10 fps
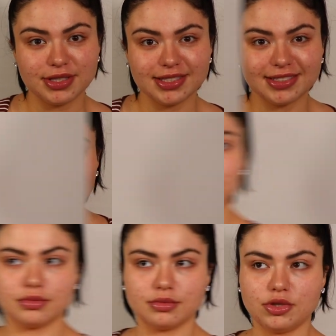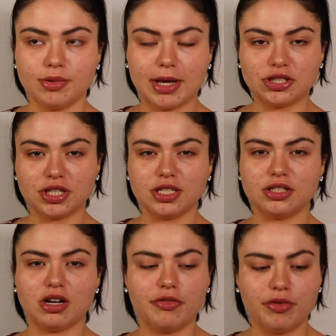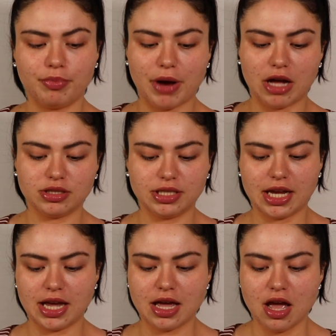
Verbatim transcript: So I'm actually going to start off with brows today.